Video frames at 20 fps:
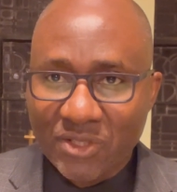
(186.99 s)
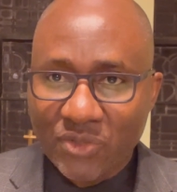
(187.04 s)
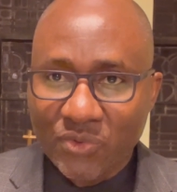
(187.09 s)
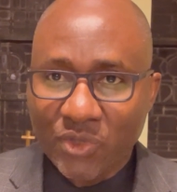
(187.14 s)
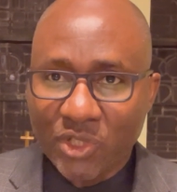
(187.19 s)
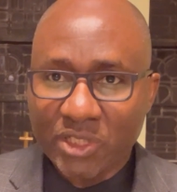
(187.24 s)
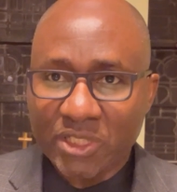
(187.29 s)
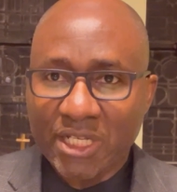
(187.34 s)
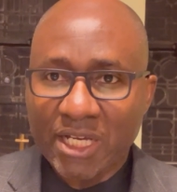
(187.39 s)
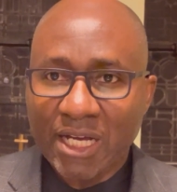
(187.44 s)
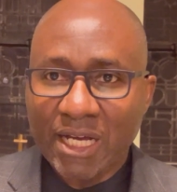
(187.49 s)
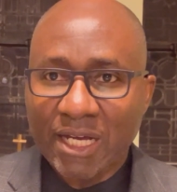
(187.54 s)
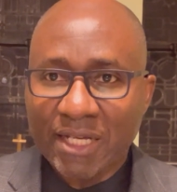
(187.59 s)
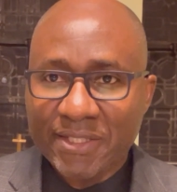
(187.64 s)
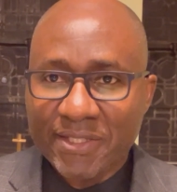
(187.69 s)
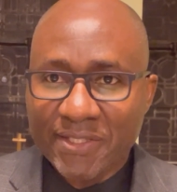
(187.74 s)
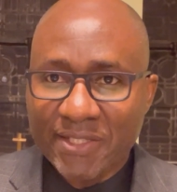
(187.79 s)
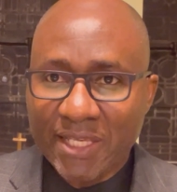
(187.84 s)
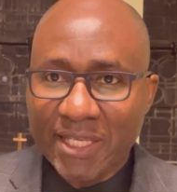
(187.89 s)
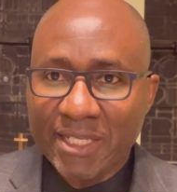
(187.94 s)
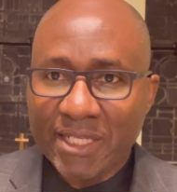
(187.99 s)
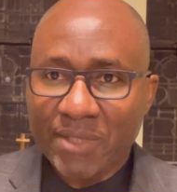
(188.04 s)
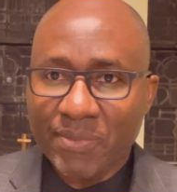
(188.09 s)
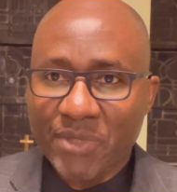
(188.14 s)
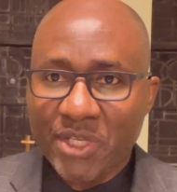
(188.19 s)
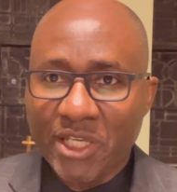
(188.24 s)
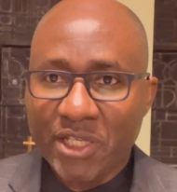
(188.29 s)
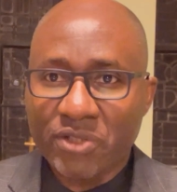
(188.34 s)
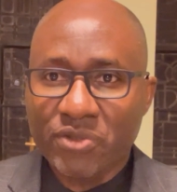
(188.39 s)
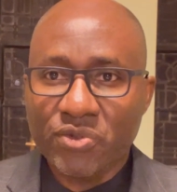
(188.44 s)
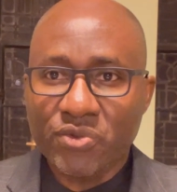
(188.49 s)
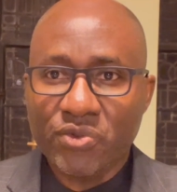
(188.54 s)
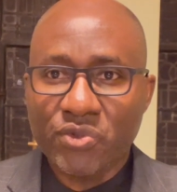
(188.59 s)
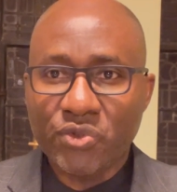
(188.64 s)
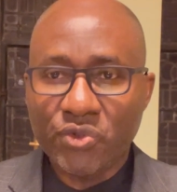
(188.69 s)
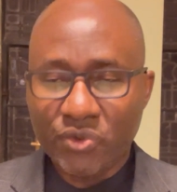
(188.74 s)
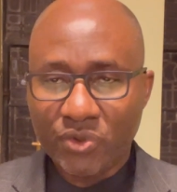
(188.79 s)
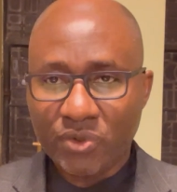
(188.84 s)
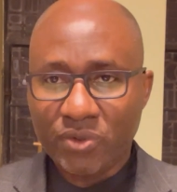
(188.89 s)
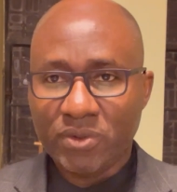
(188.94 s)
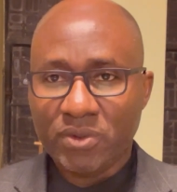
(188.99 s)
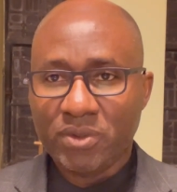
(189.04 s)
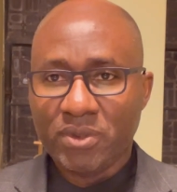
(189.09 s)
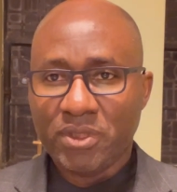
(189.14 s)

what God sent them here to do,